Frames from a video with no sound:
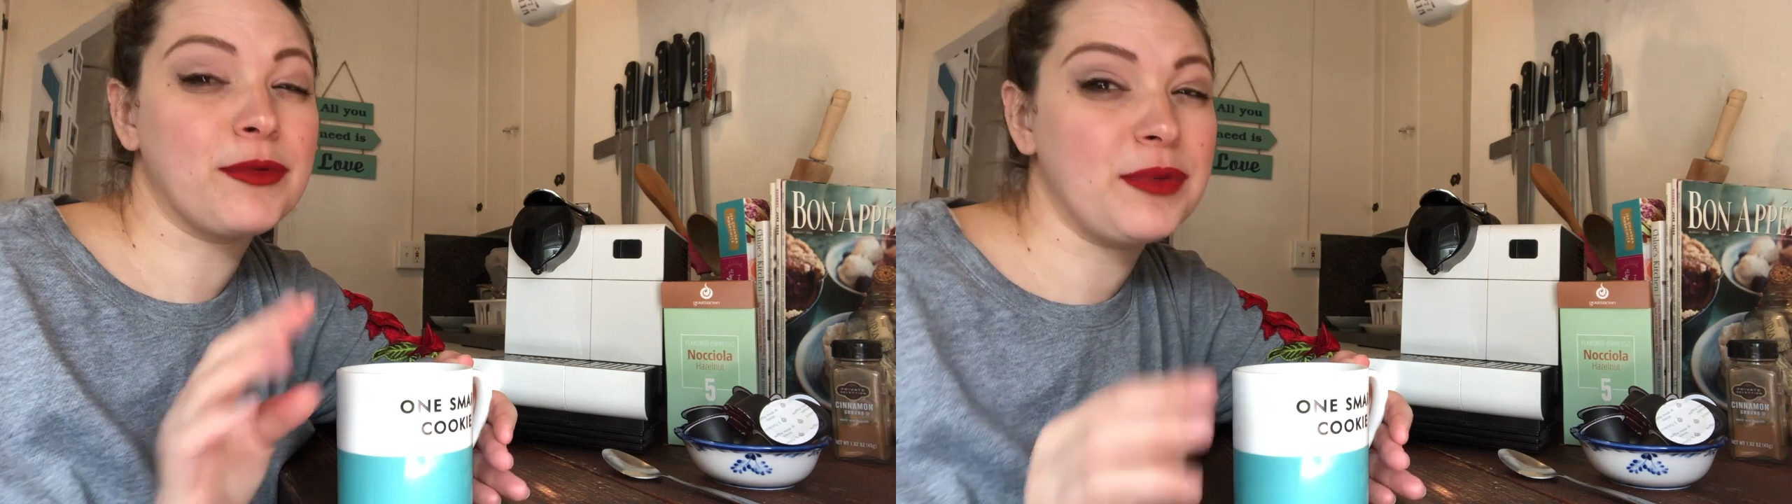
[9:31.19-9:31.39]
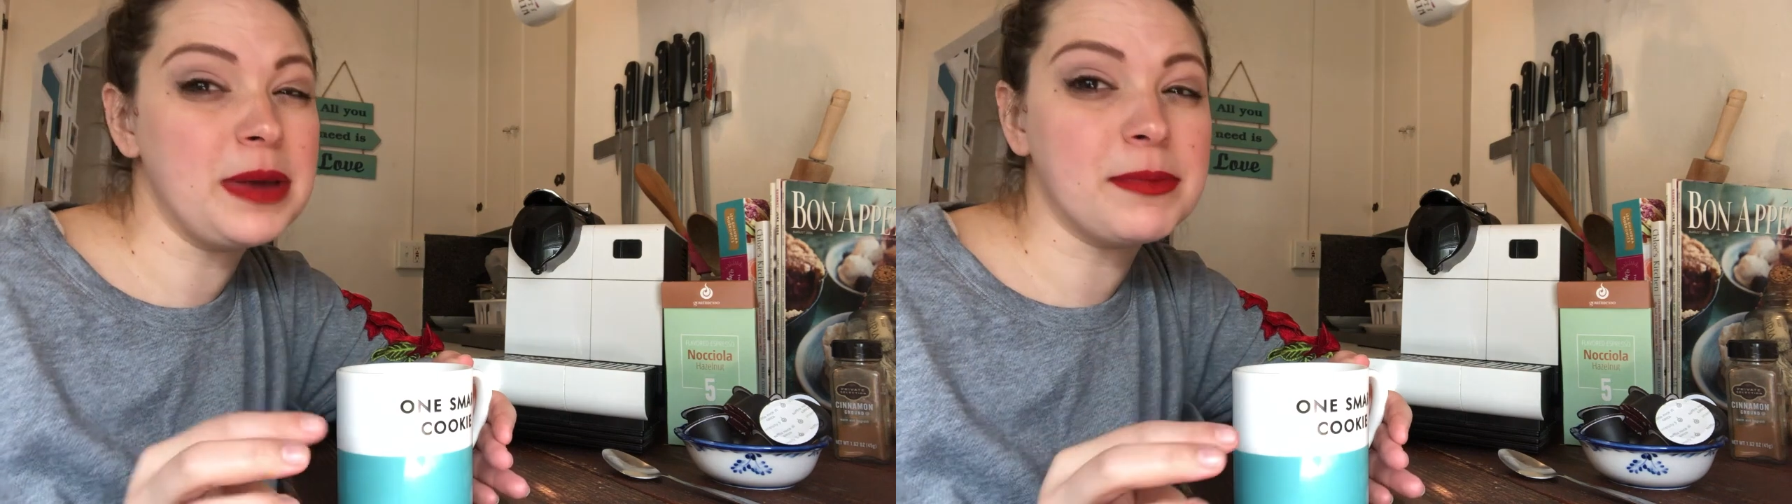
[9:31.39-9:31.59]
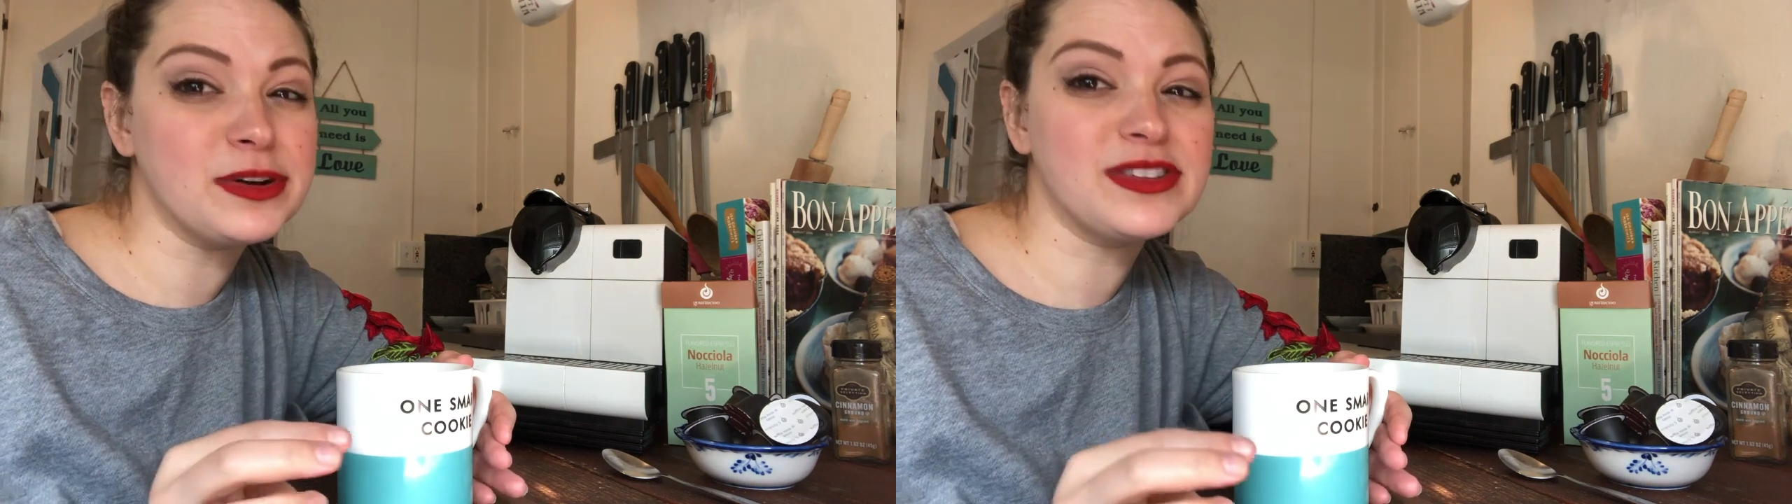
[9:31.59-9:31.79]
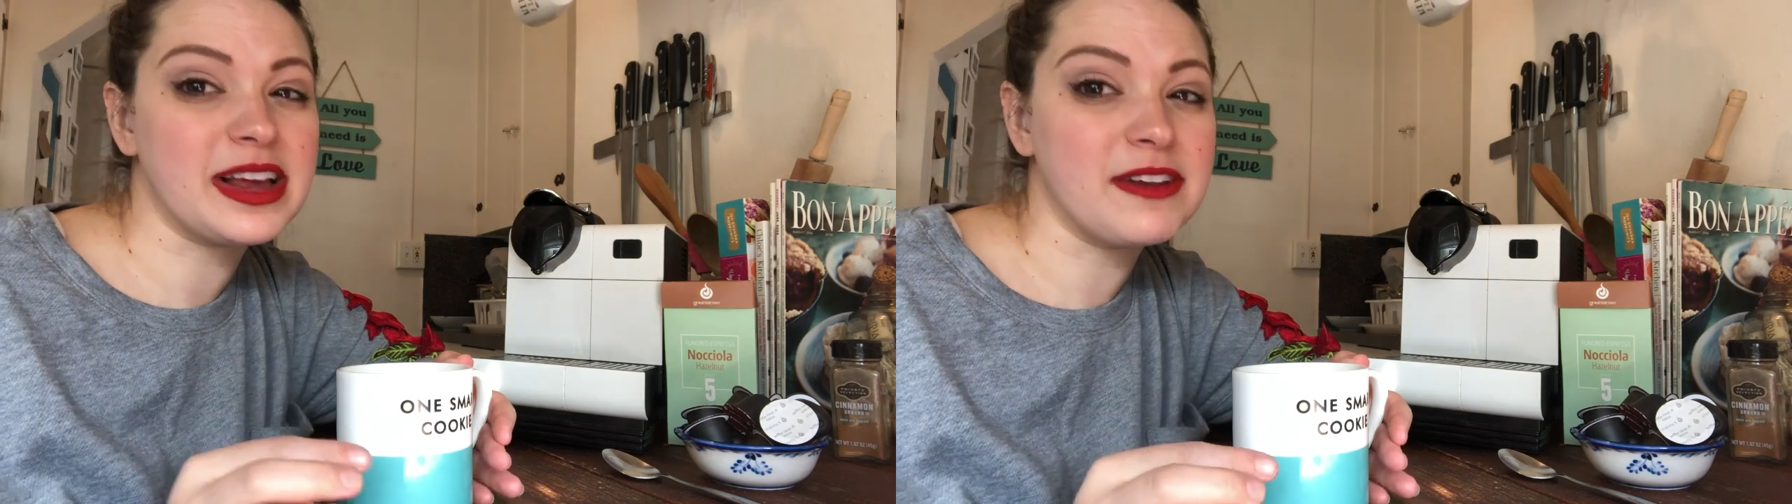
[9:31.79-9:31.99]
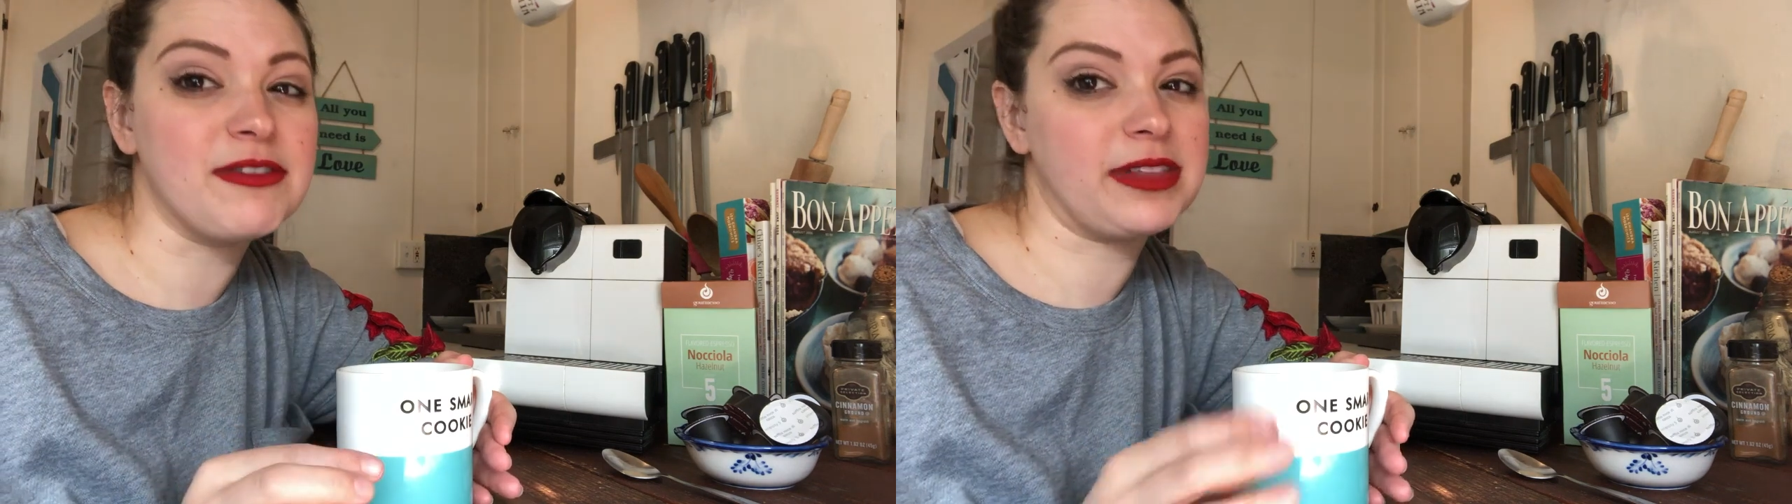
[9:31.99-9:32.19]
three
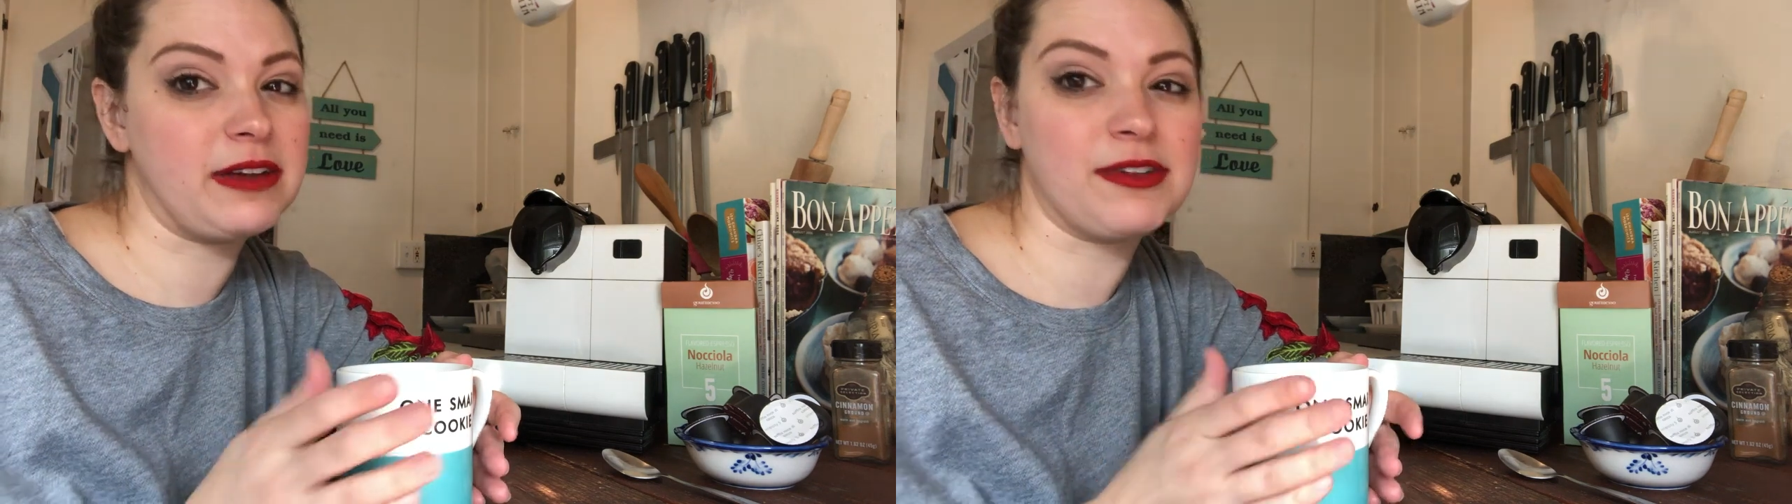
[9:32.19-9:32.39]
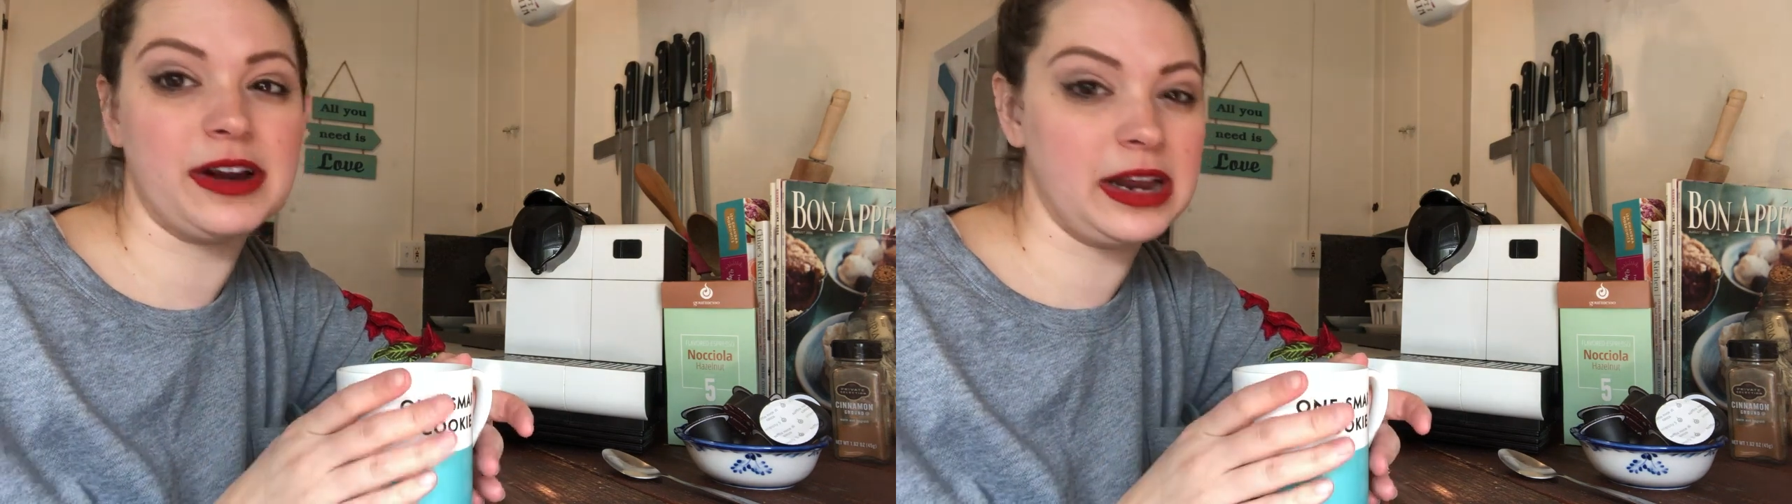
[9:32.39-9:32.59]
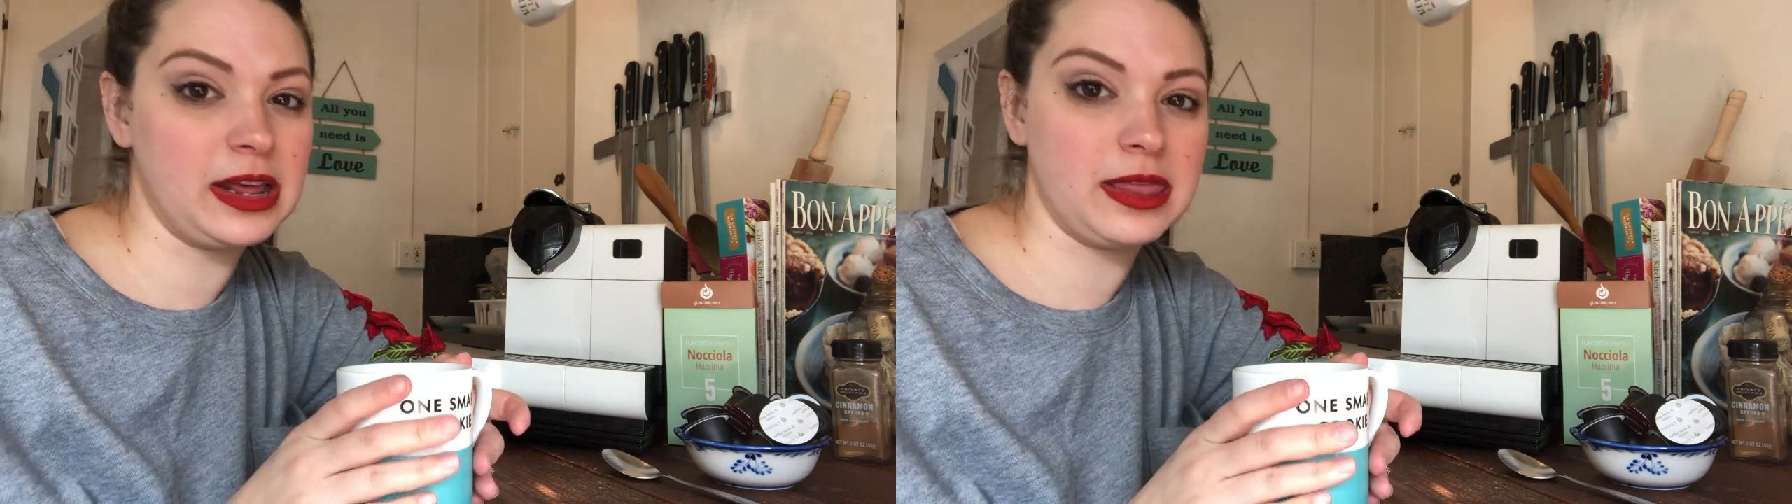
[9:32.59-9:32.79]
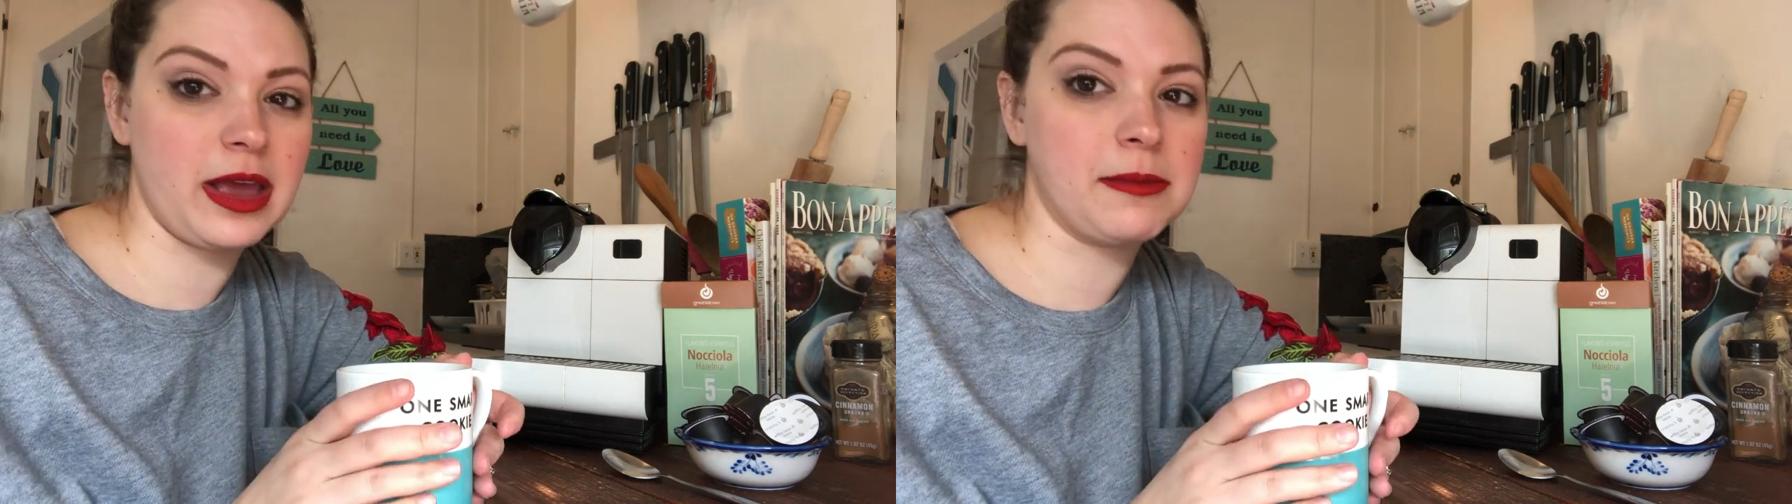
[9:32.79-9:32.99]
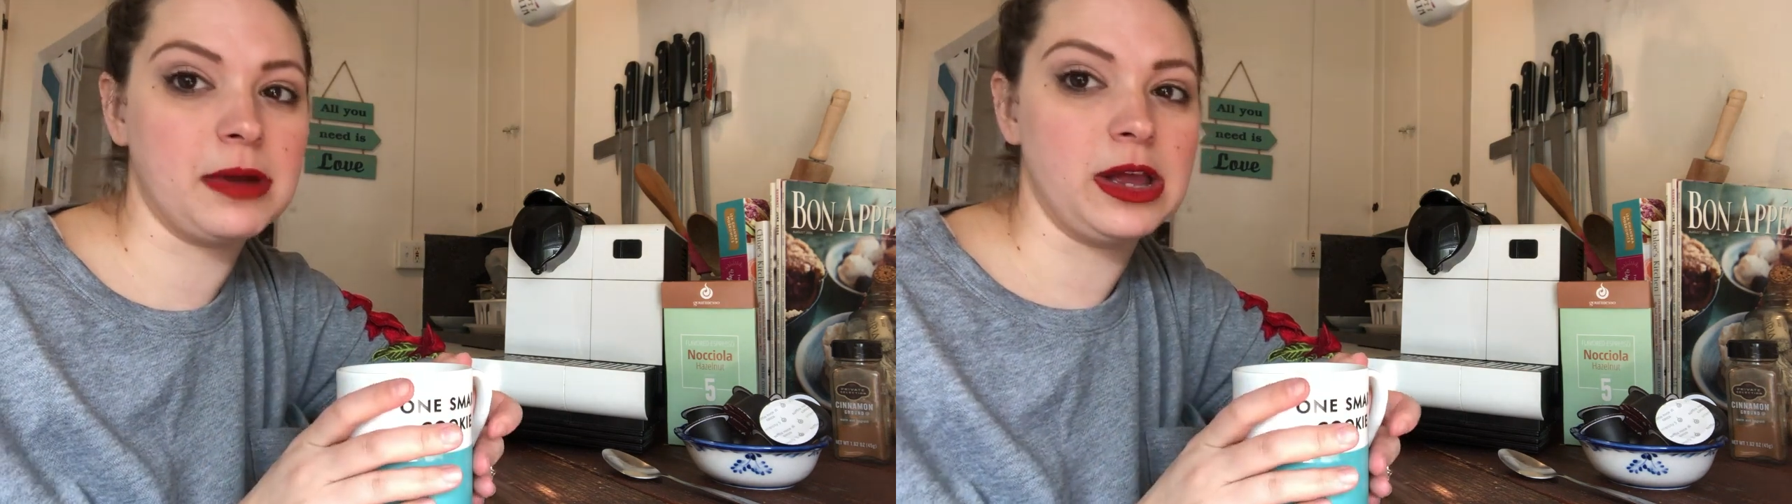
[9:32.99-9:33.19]
percent of flavoring in
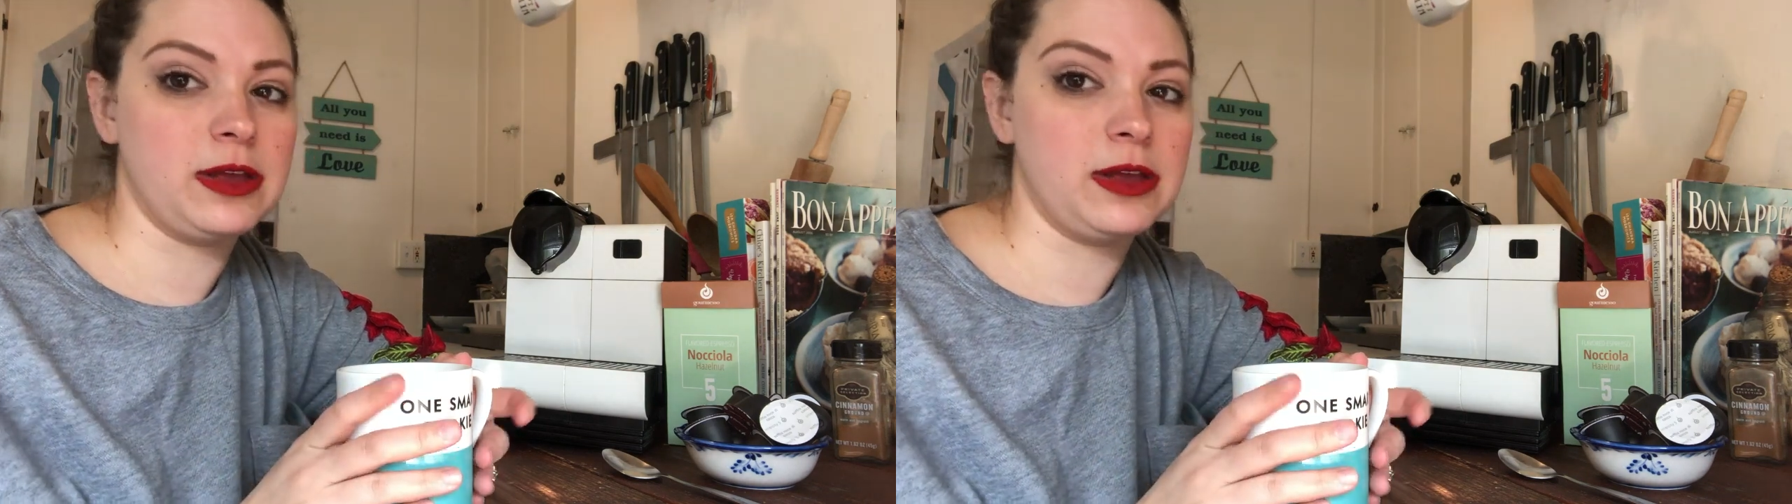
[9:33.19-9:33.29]
them.